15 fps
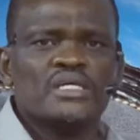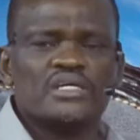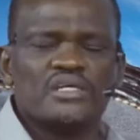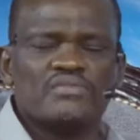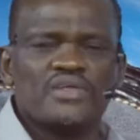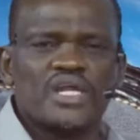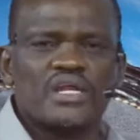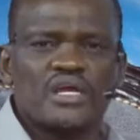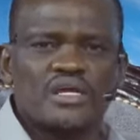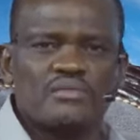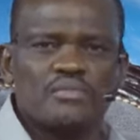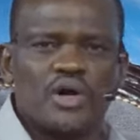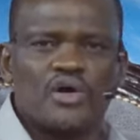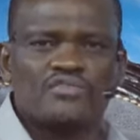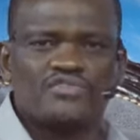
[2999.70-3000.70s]
In the
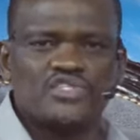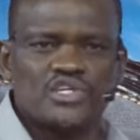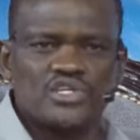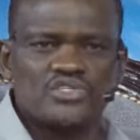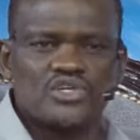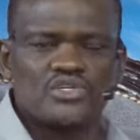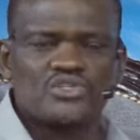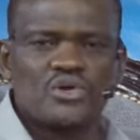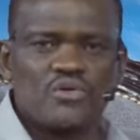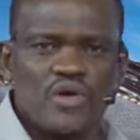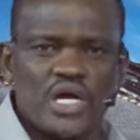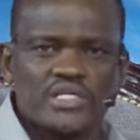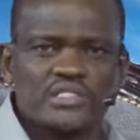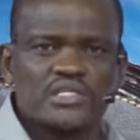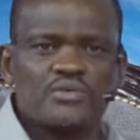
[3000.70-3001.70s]
name of Jesus
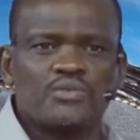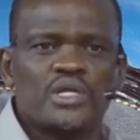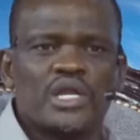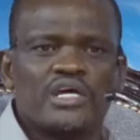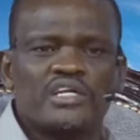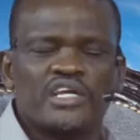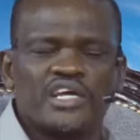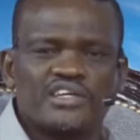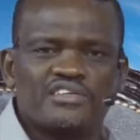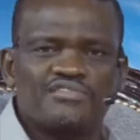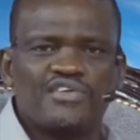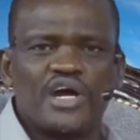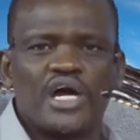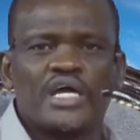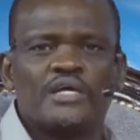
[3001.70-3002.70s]
Christ, they will
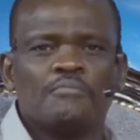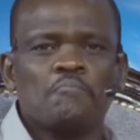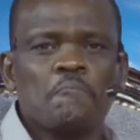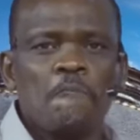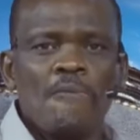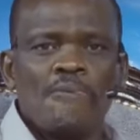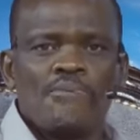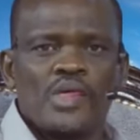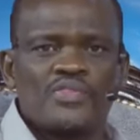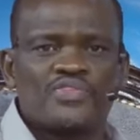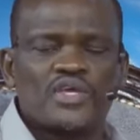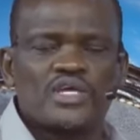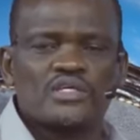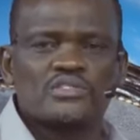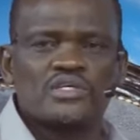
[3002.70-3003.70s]
identify the
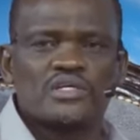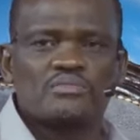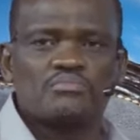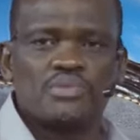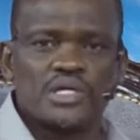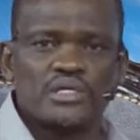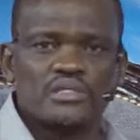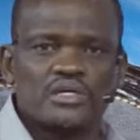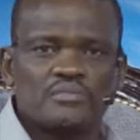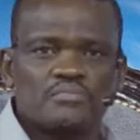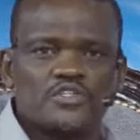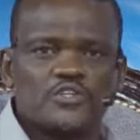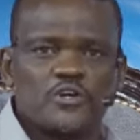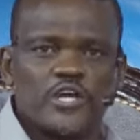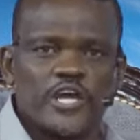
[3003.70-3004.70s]
things that bring them
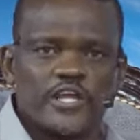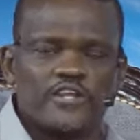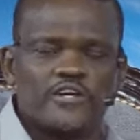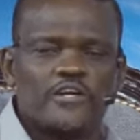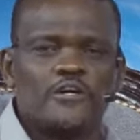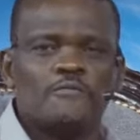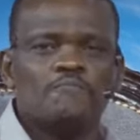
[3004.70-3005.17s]
together